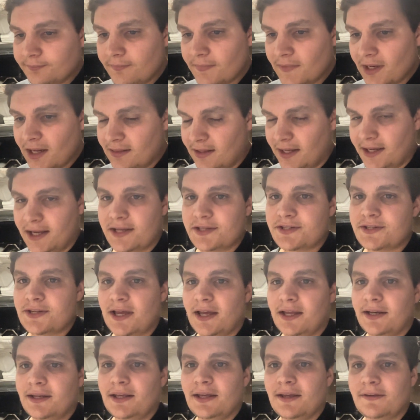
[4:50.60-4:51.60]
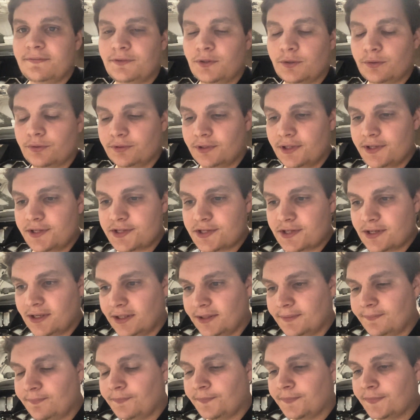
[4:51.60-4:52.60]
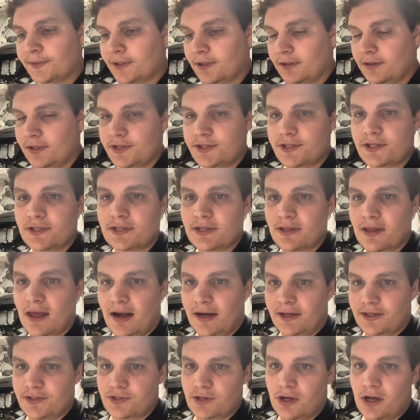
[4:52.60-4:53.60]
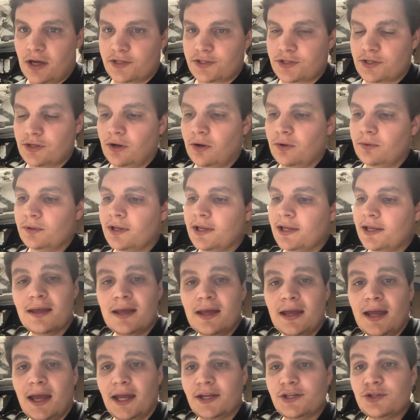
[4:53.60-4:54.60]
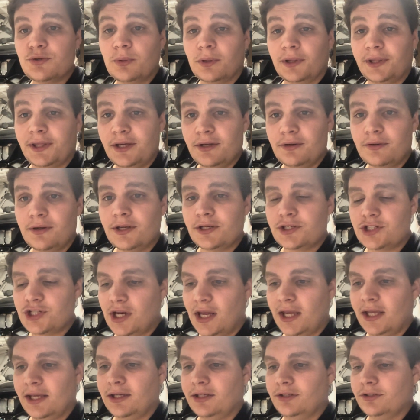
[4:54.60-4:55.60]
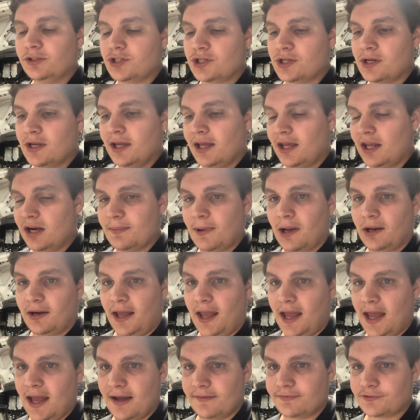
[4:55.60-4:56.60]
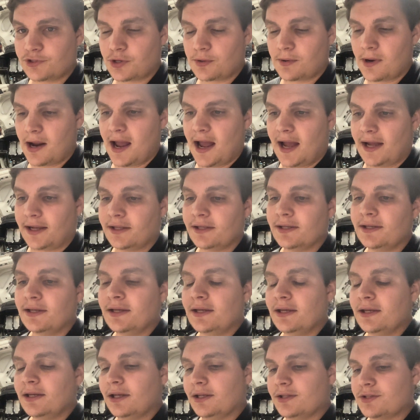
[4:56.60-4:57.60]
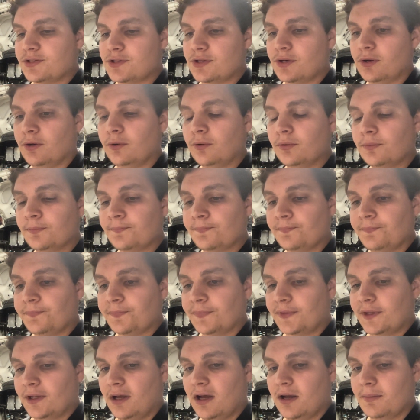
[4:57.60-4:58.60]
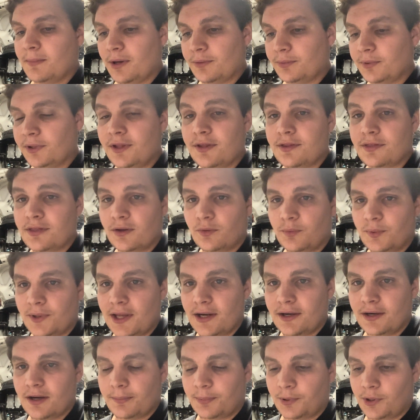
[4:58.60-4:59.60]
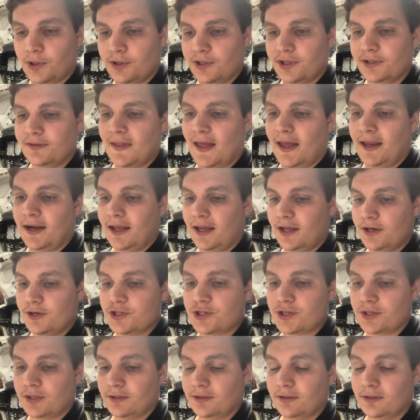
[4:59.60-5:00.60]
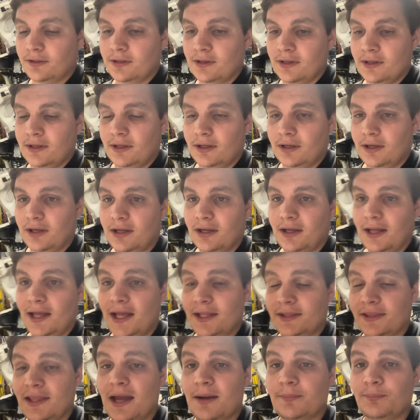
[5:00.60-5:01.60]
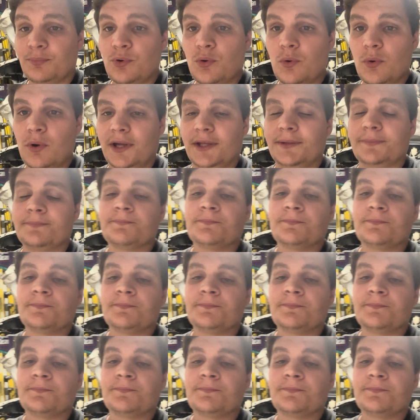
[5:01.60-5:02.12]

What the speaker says: like I said, if you're listening, listen to that exhaust note, and you will hear it change at about half track. And so I really think we ended up hurting that engine at that point.